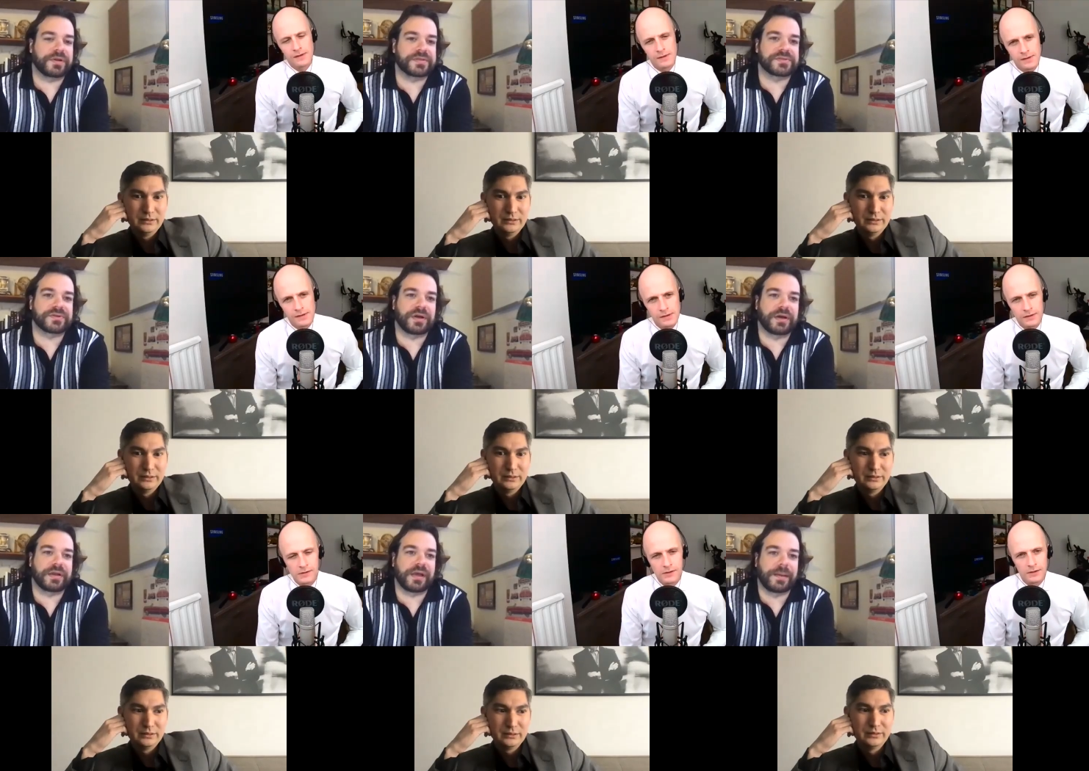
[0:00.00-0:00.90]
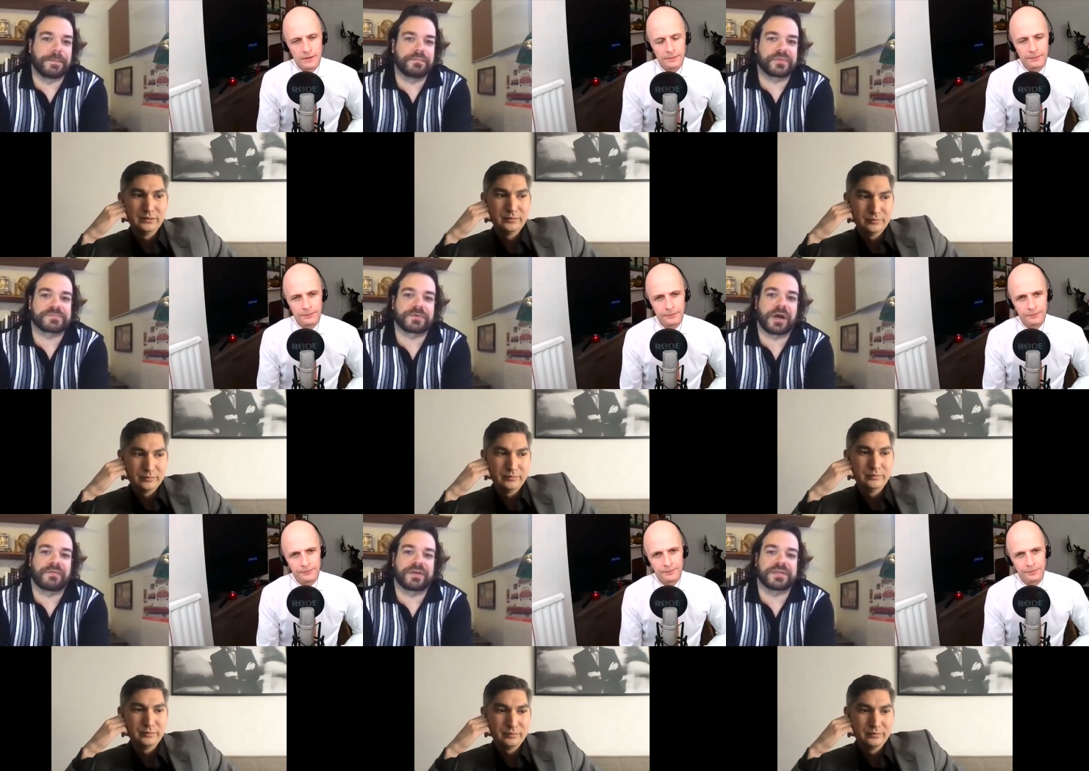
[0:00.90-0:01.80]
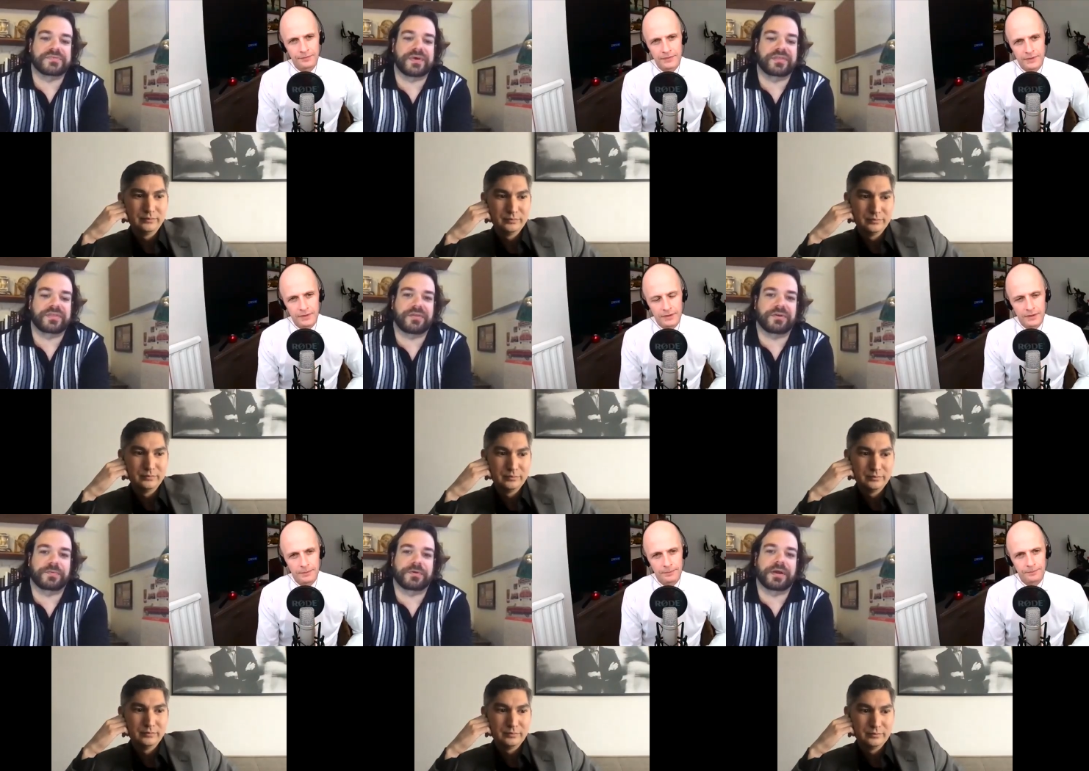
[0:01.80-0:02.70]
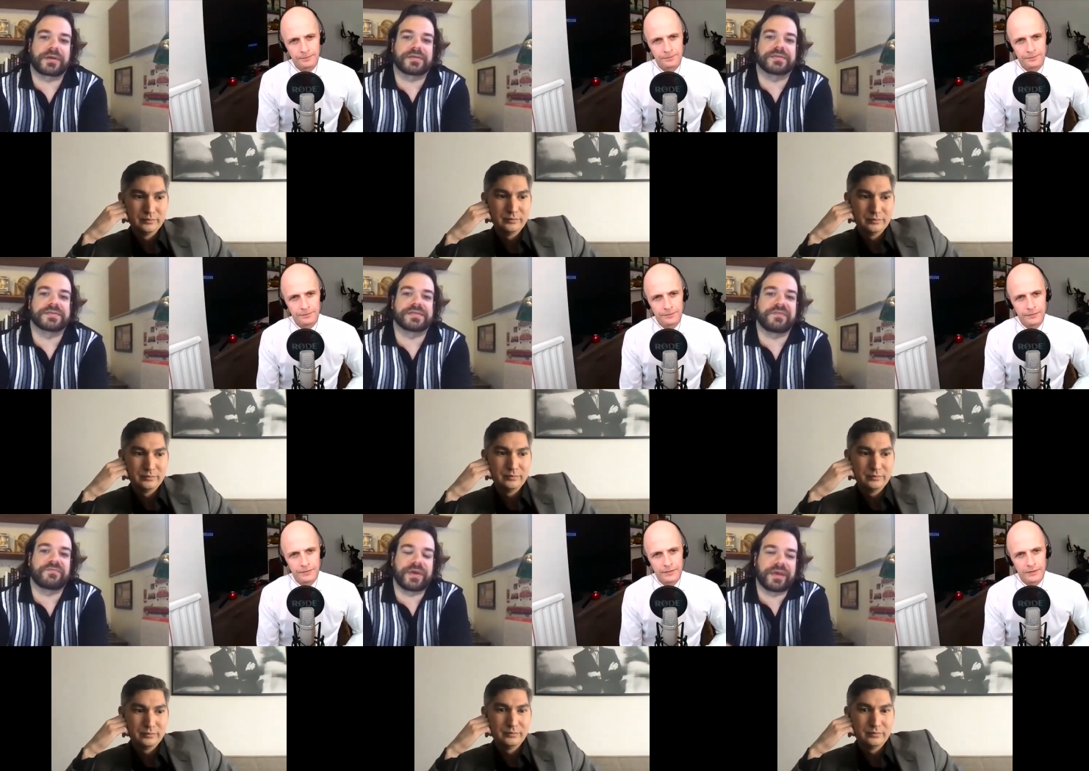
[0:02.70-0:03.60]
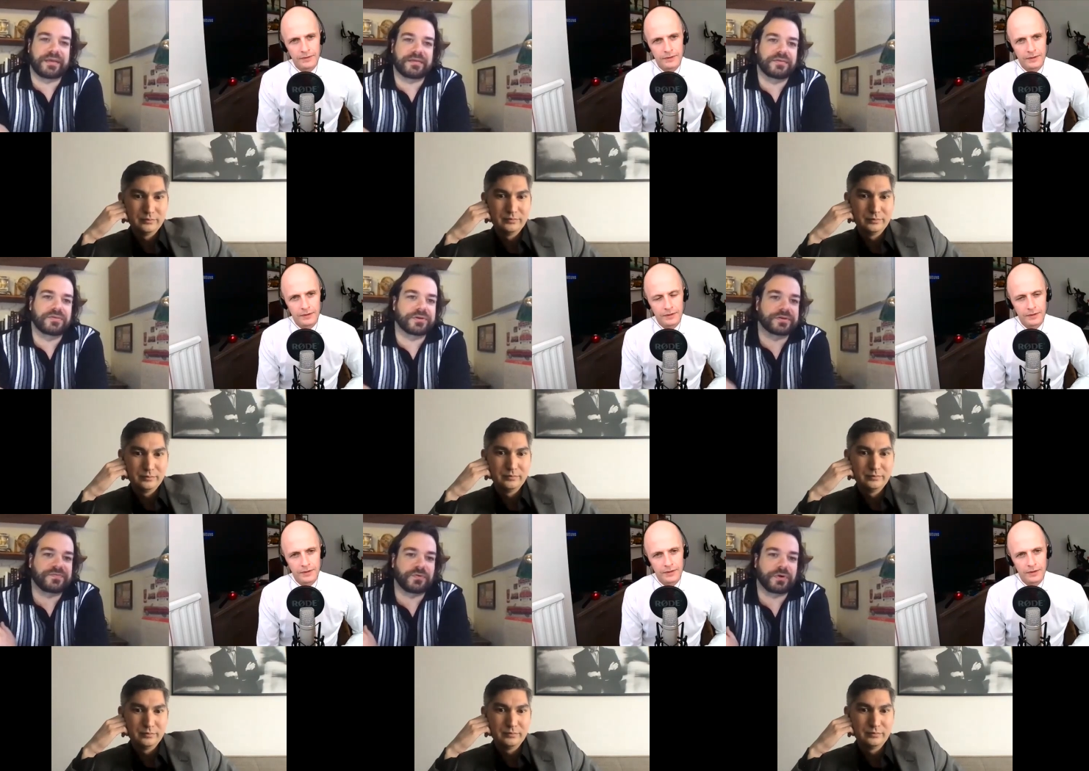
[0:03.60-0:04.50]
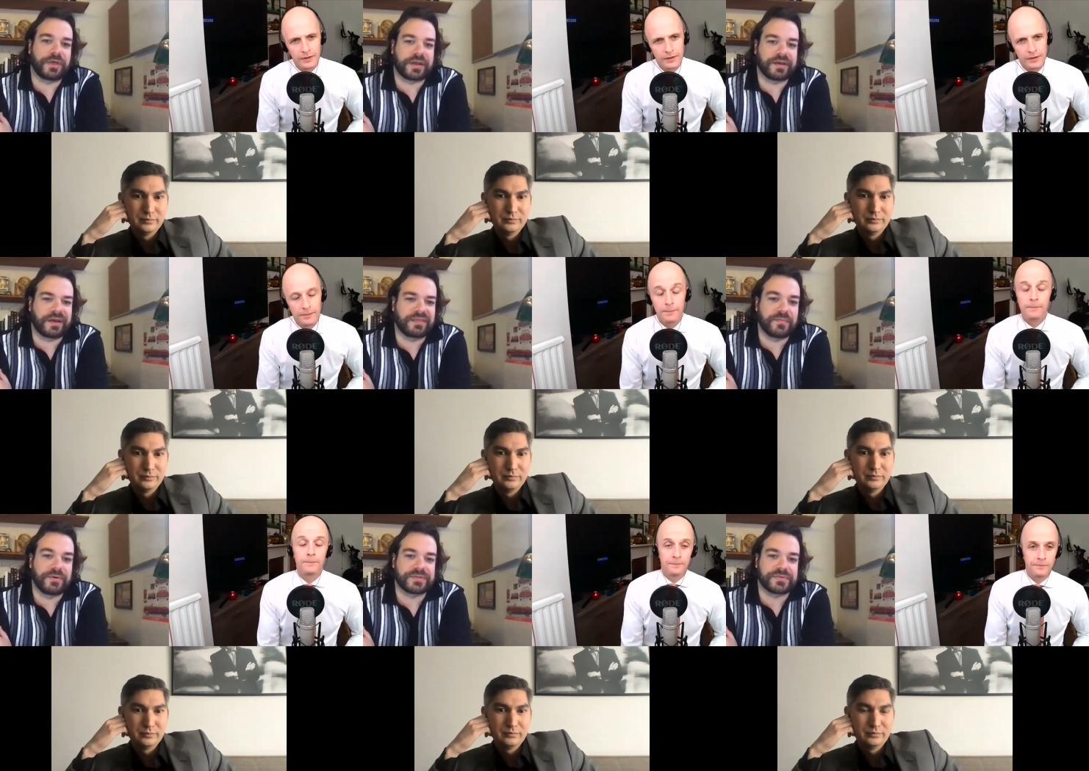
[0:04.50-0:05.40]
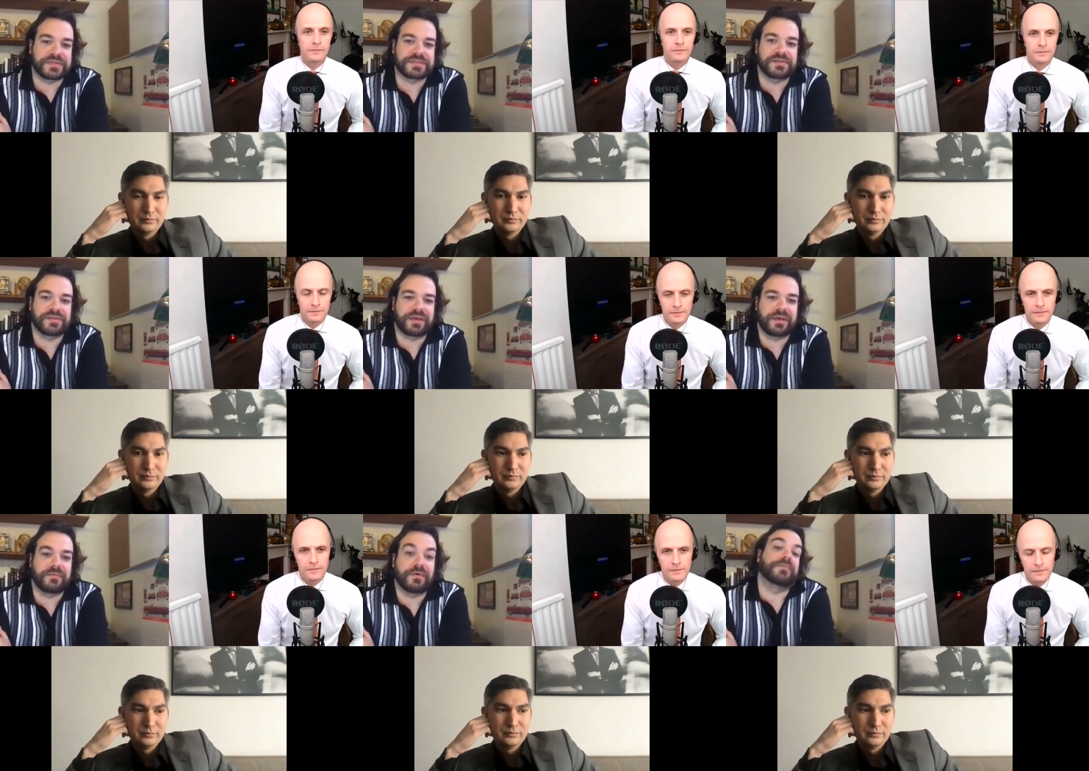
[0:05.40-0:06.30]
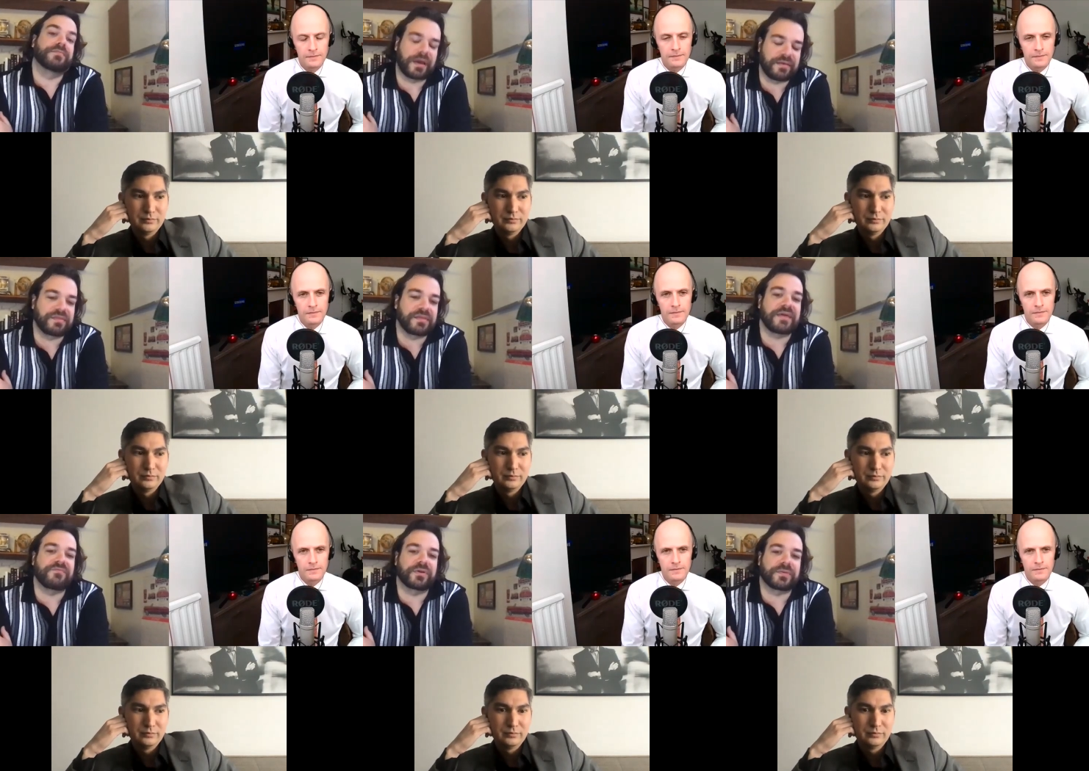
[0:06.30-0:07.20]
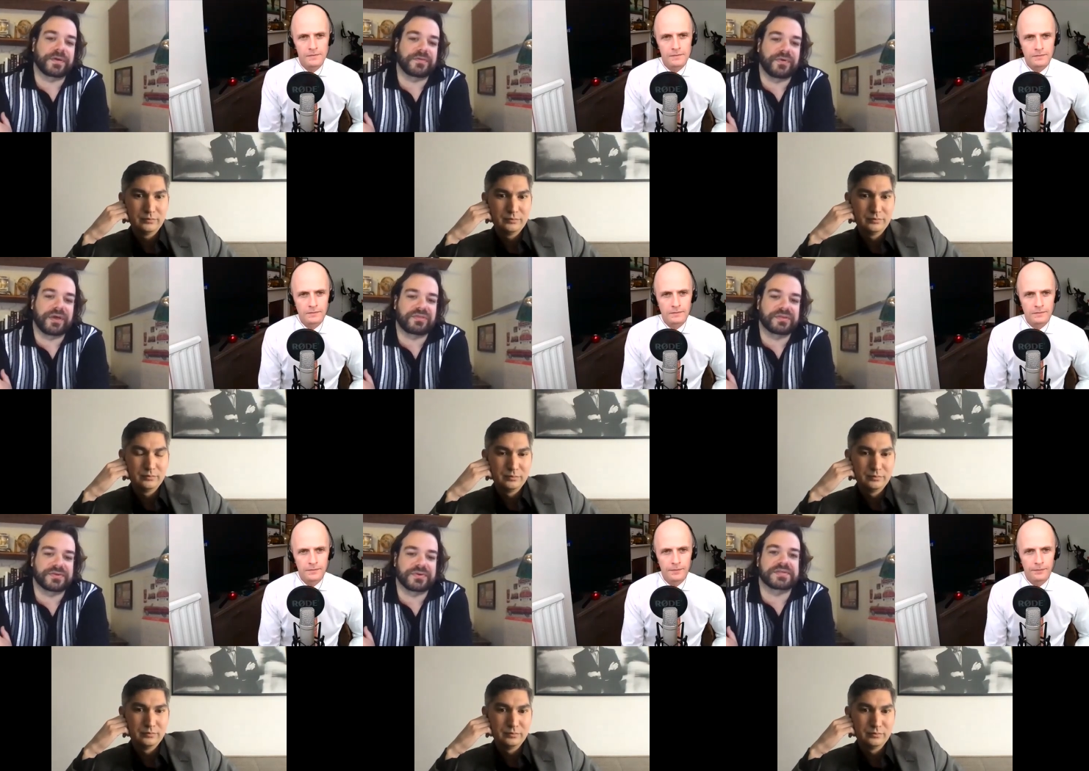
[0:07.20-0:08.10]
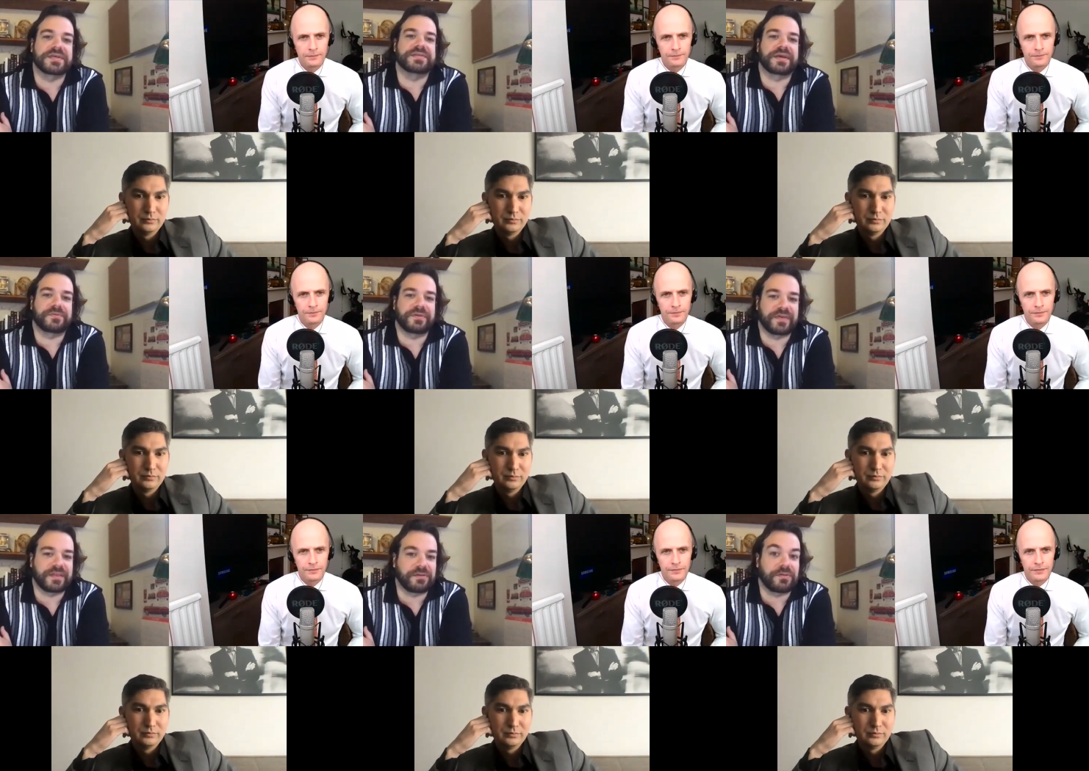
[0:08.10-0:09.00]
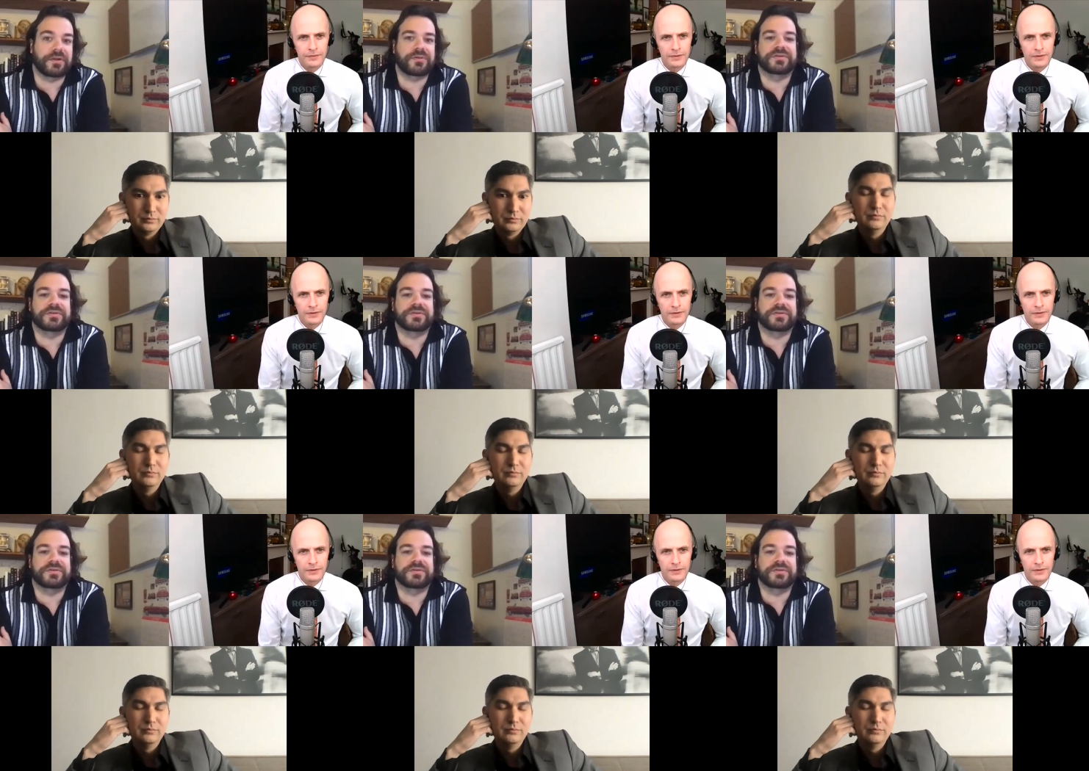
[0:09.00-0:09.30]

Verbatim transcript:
Speaker 1: strong um, just provenance with other productions they've made shirts for. Like, I, I think most recently, well, I, I think they've worked a bunch with Scorsese. I believe they did a lot of shirts